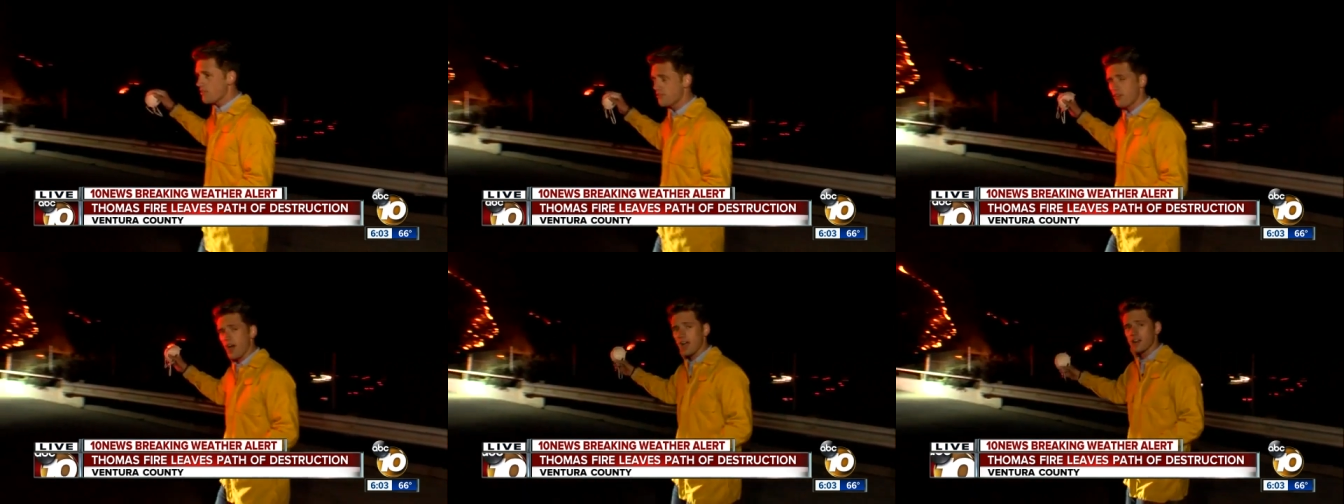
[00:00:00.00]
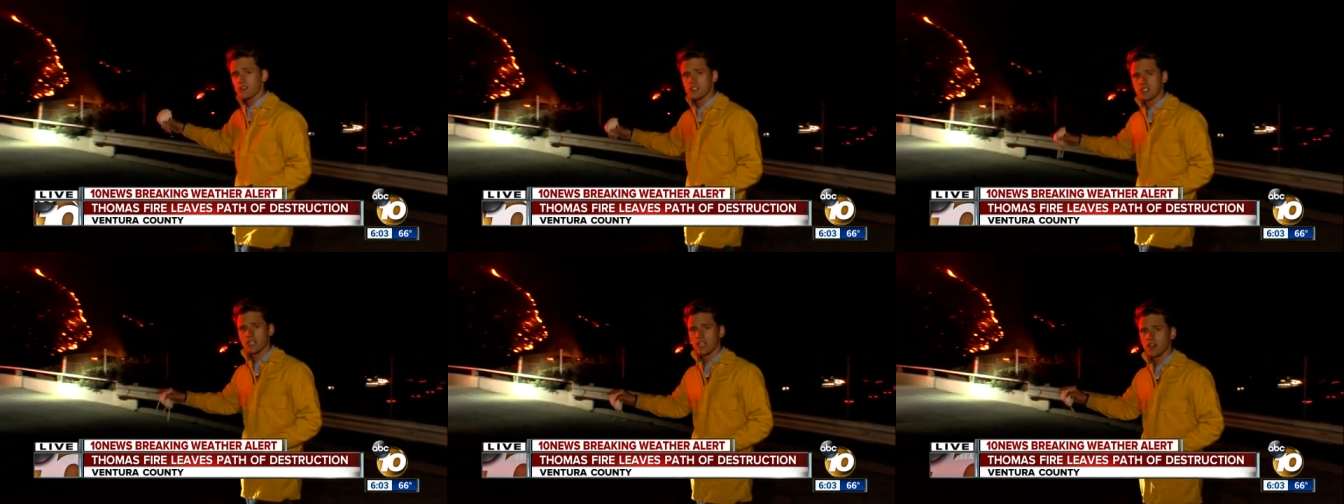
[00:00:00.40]
a fire
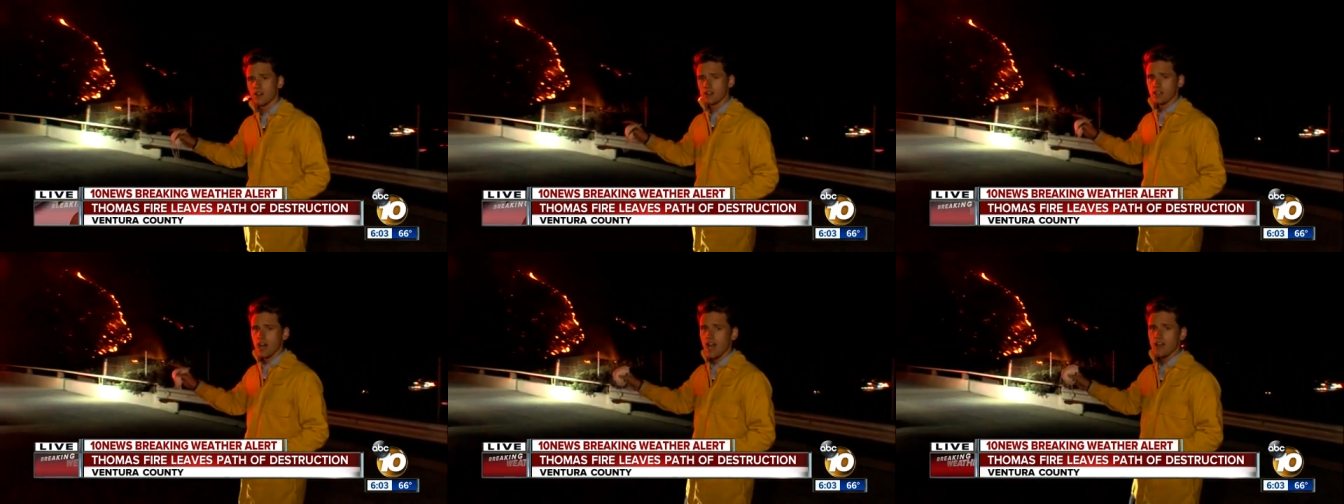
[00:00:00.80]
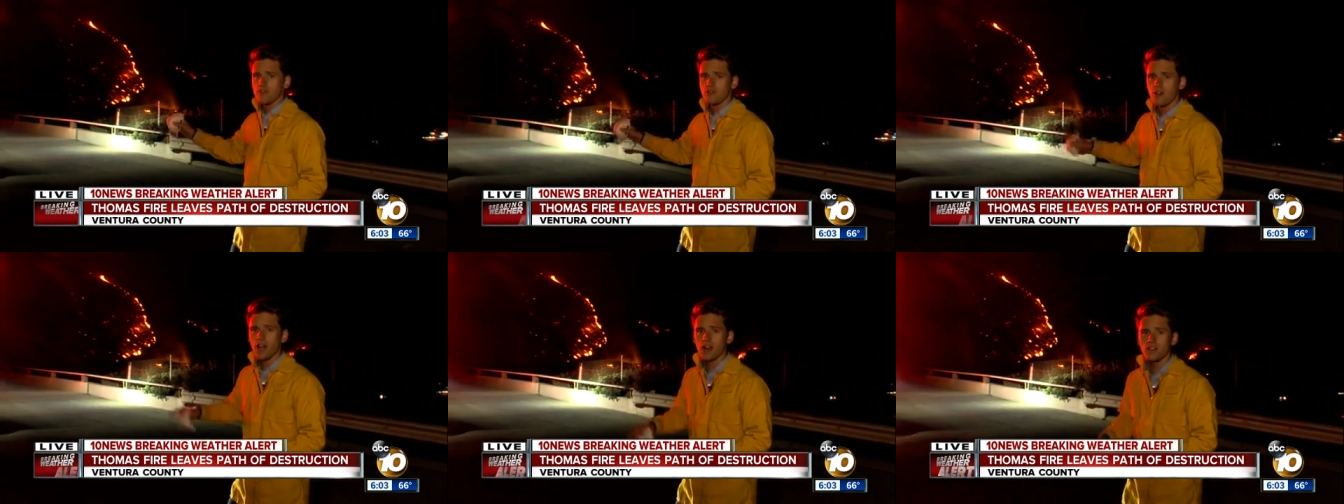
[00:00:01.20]
scene, a live
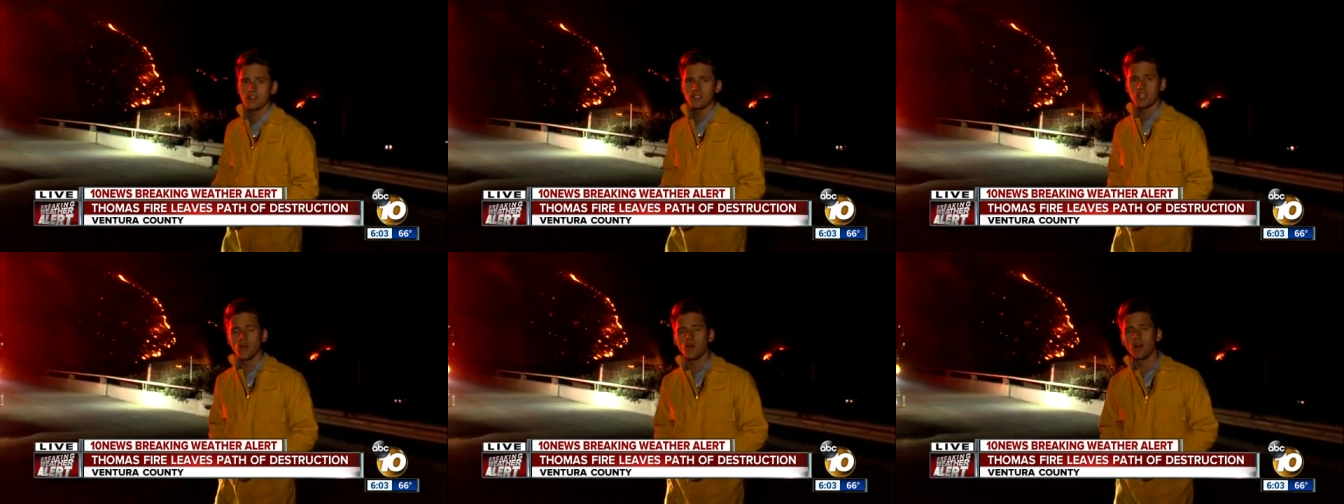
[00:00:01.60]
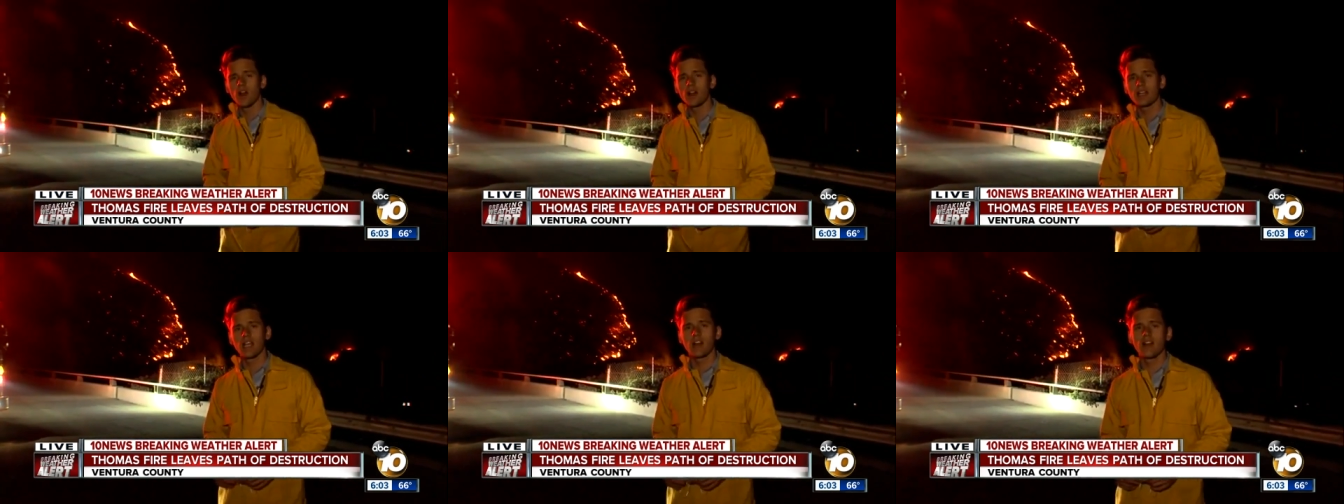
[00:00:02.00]
fire that's going
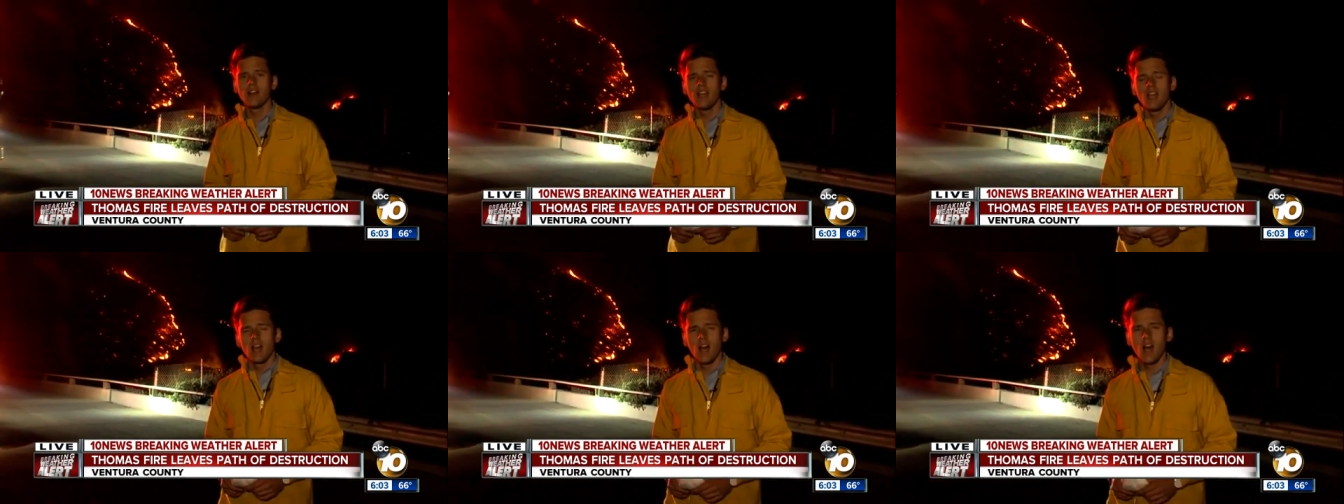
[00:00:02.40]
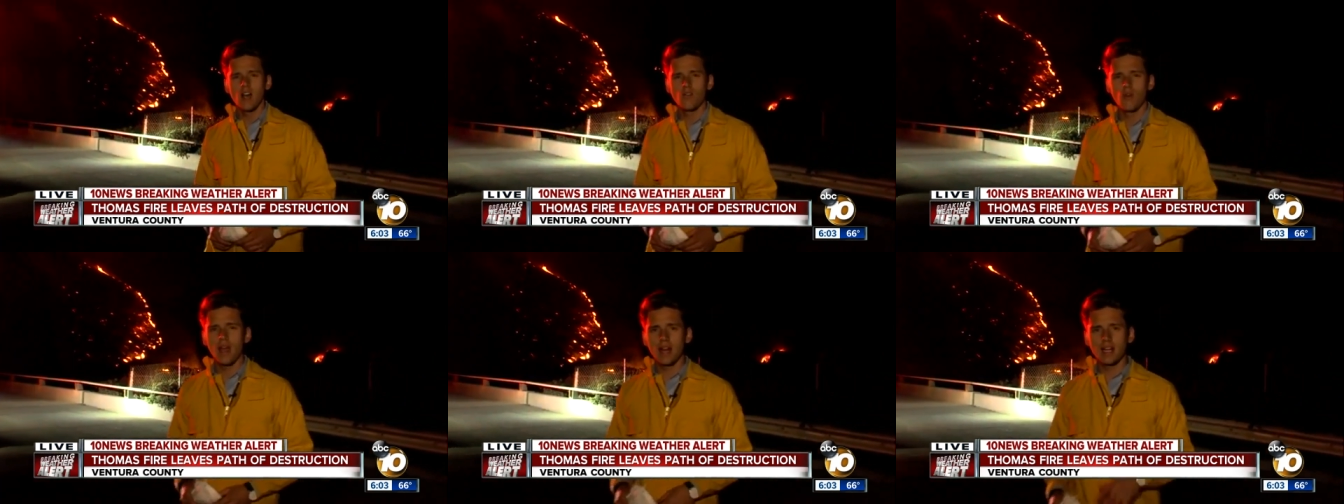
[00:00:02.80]
on here,
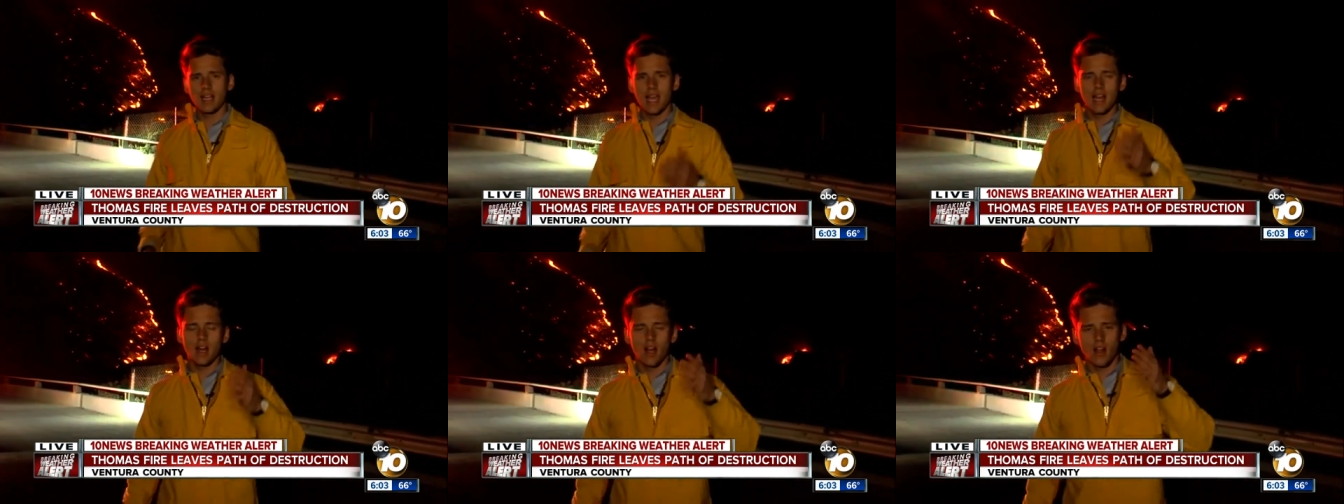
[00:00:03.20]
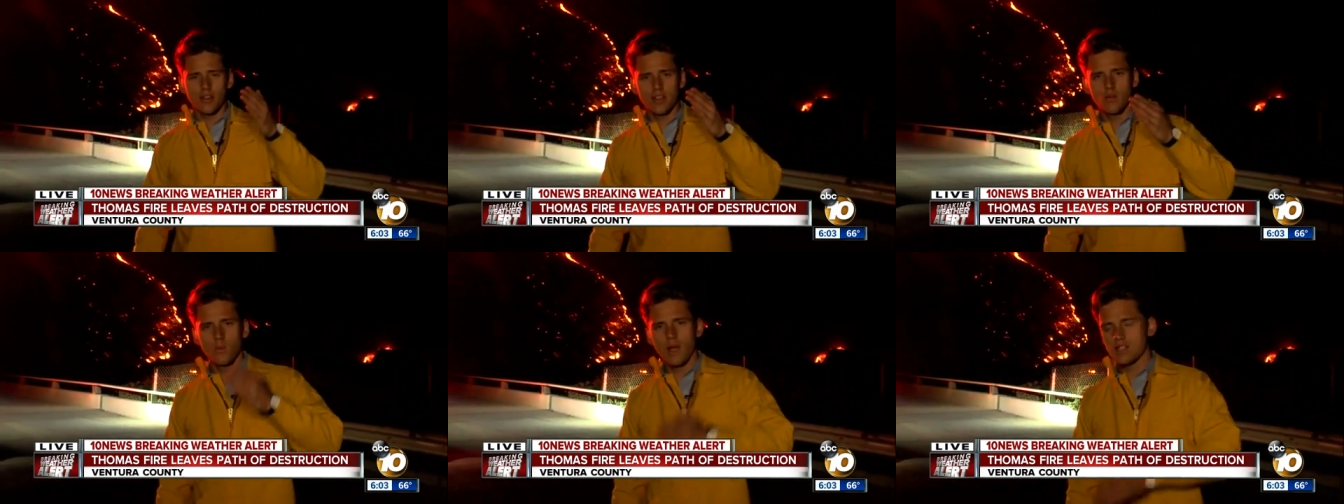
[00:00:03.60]
uh, right again
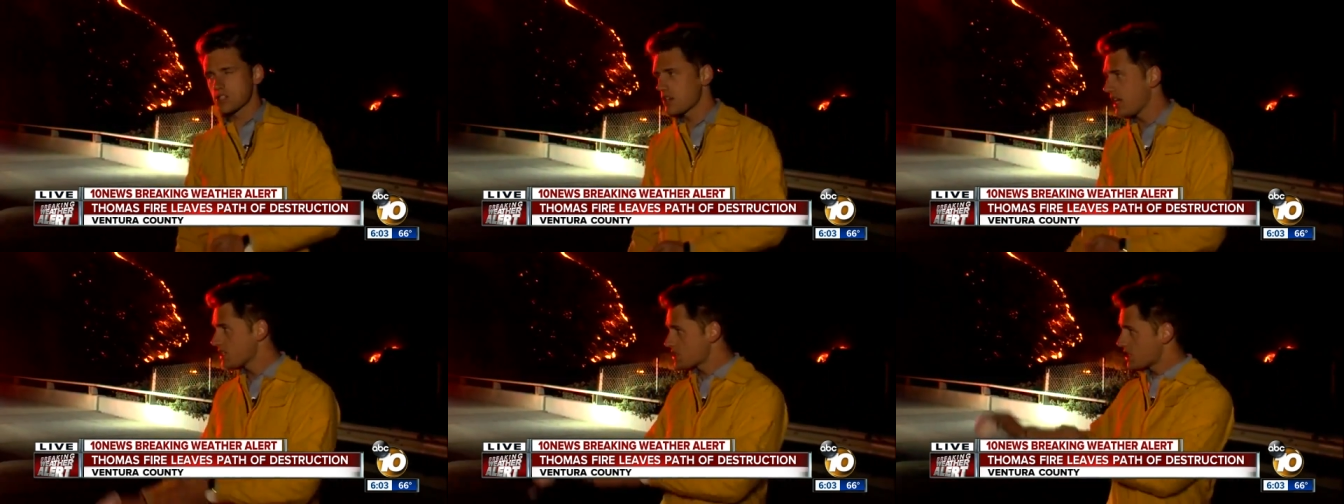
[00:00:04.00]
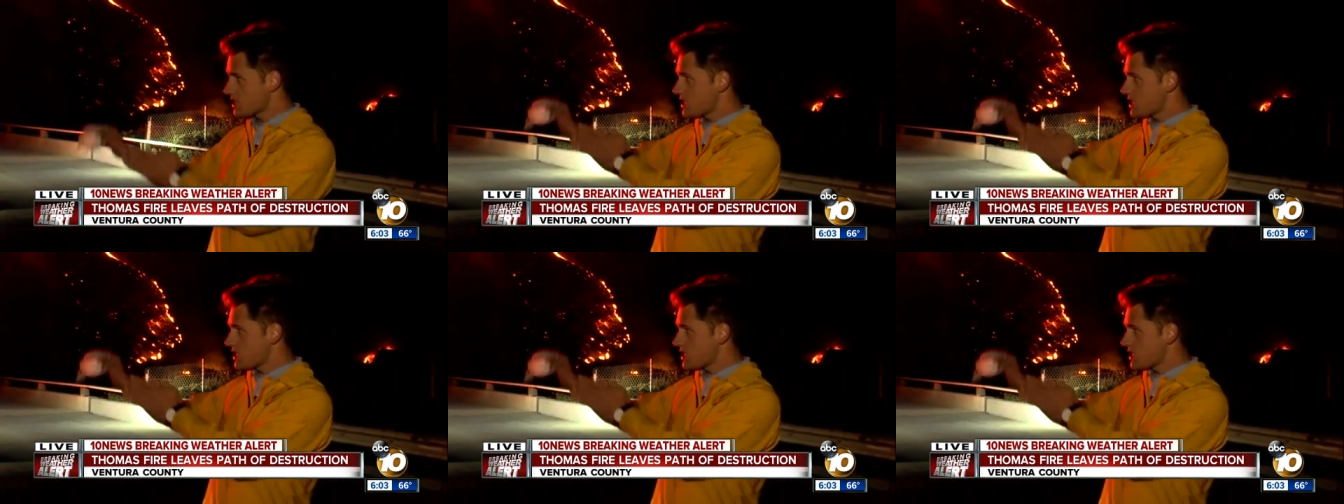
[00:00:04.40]
on the western edge.